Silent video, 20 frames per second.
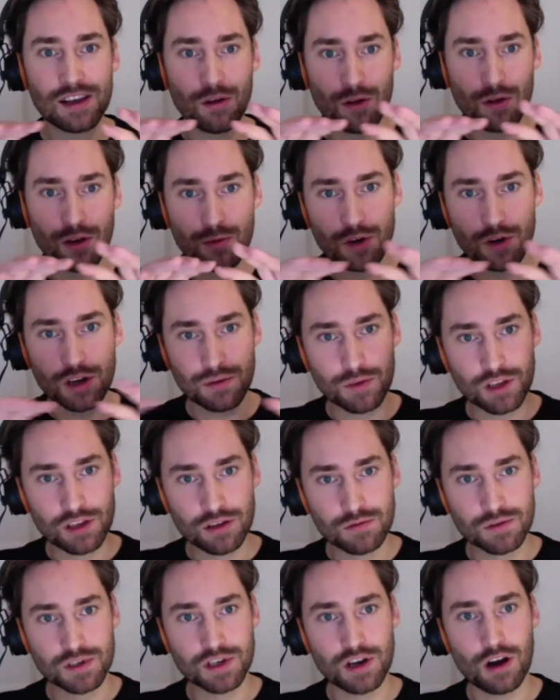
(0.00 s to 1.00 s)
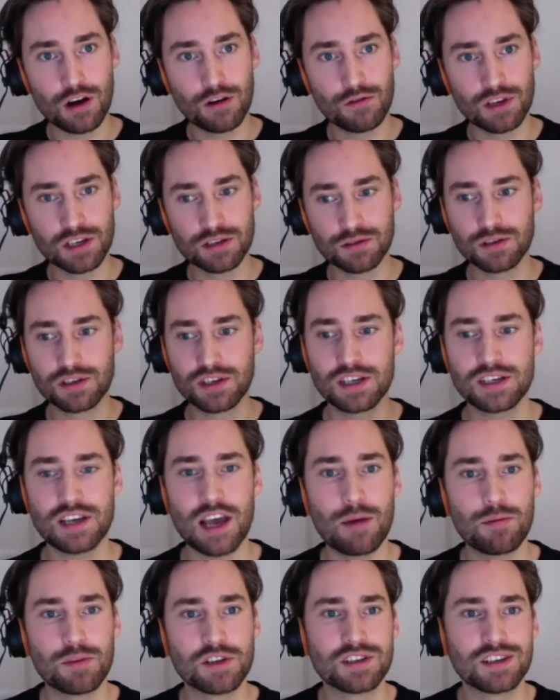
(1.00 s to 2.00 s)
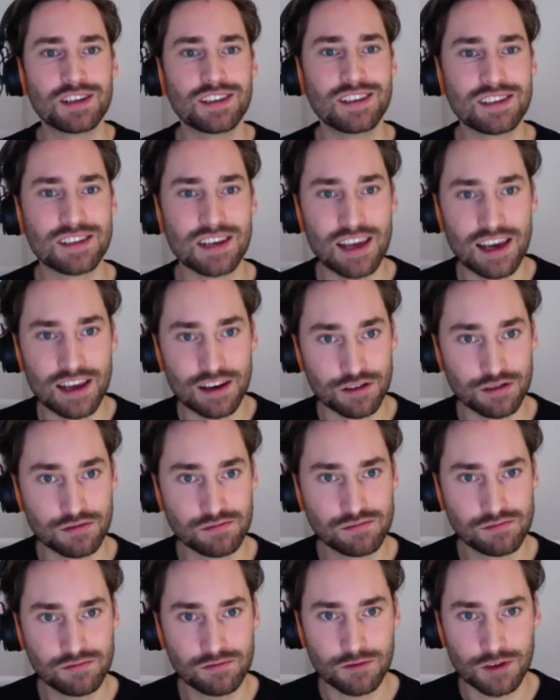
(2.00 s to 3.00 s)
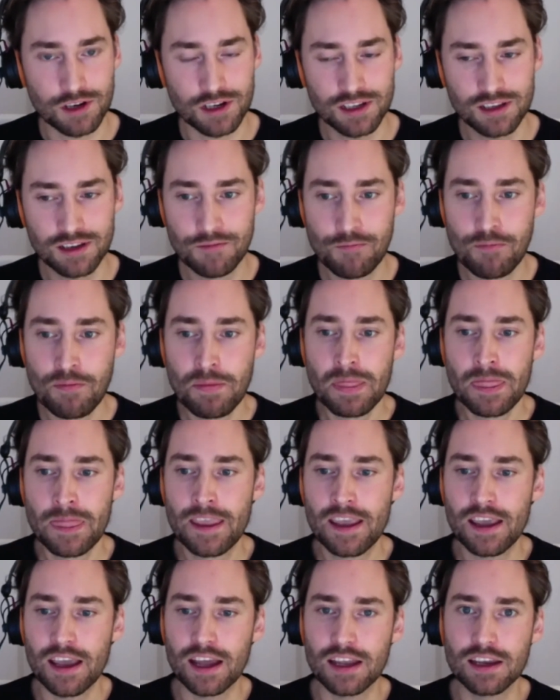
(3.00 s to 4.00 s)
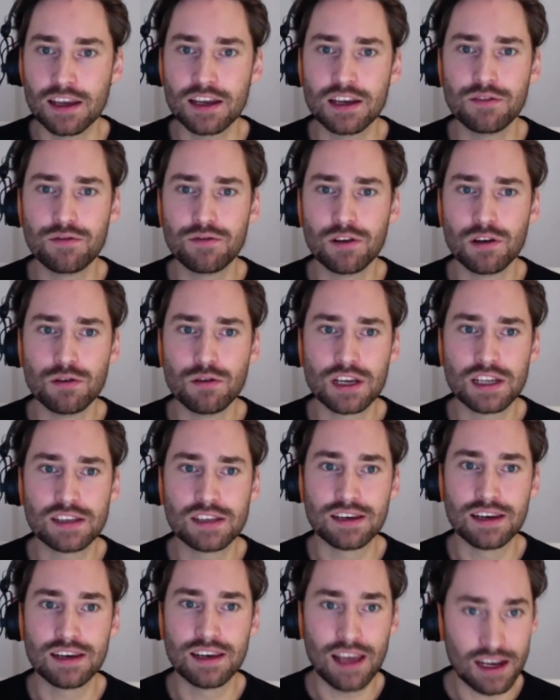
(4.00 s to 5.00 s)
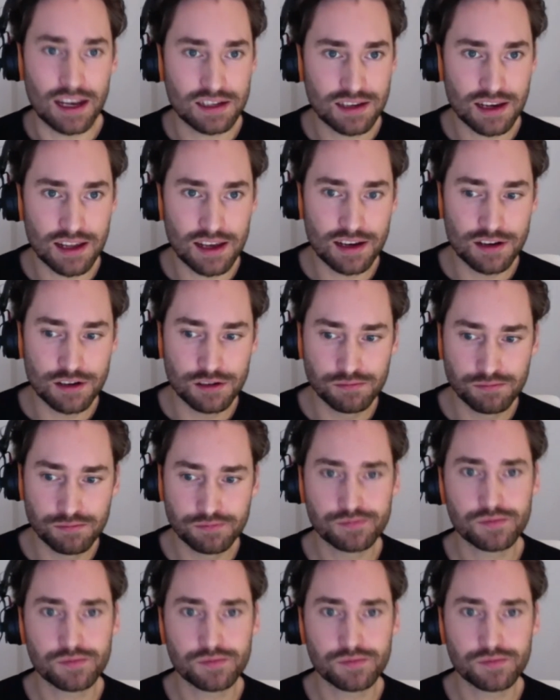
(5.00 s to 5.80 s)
all the work that we do is hiring success happens in this layer, right? And then if you look at the last layer,